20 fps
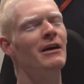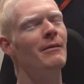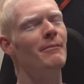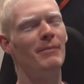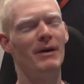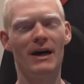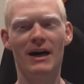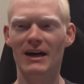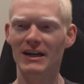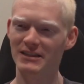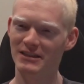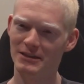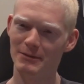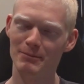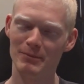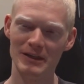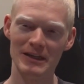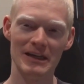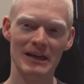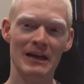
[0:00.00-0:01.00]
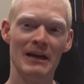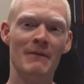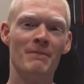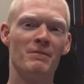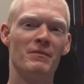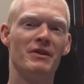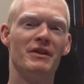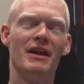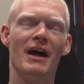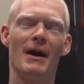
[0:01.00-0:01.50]
possibly
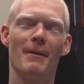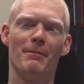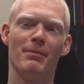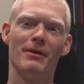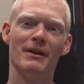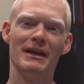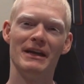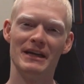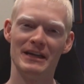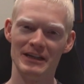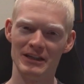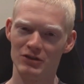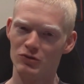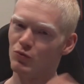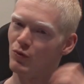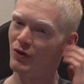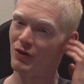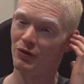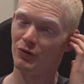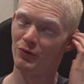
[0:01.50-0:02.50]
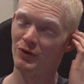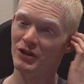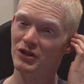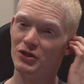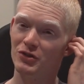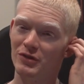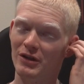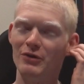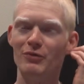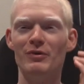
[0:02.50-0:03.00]
not playing in this one. Three
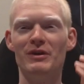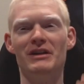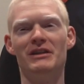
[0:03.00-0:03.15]
straight